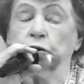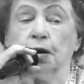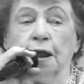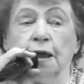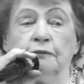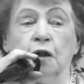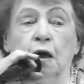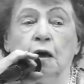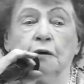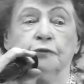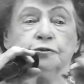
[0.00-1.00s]
to level
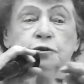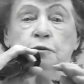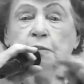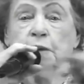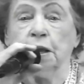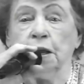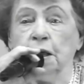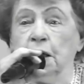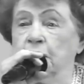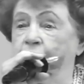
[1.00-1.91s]
off so many of